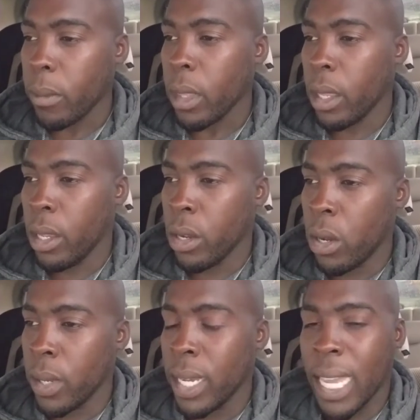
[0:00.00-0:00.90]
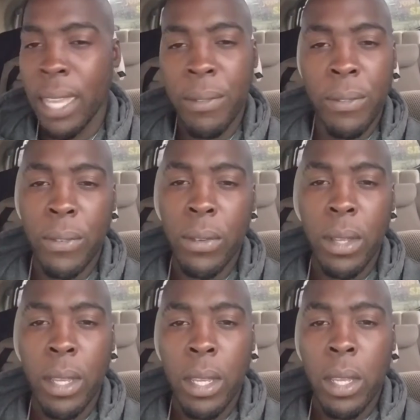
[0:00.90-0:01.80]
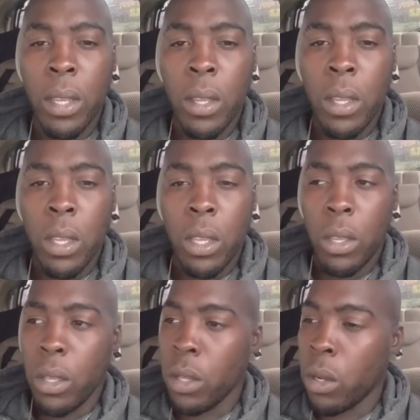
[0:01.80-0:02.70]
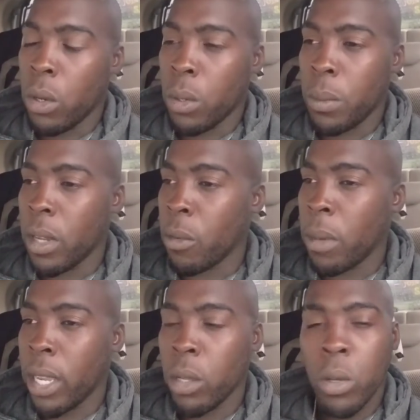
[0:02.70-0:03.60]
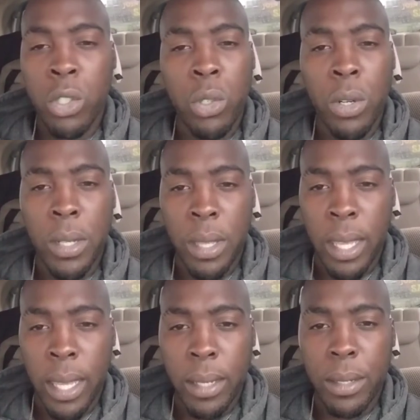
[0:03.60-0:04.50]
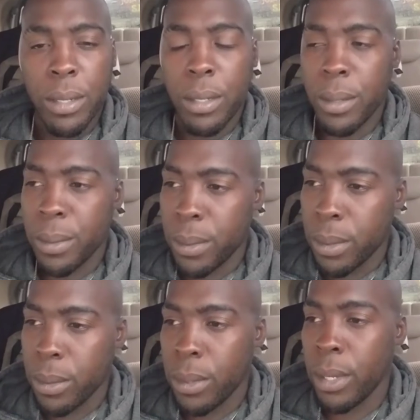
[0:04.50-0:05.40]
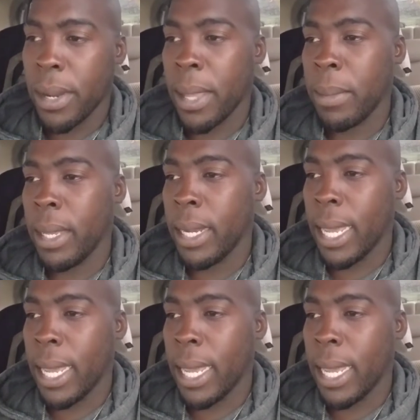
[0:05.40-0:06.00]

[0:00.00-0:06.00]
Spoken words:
In life, everybody goes through their things, you know what I mean?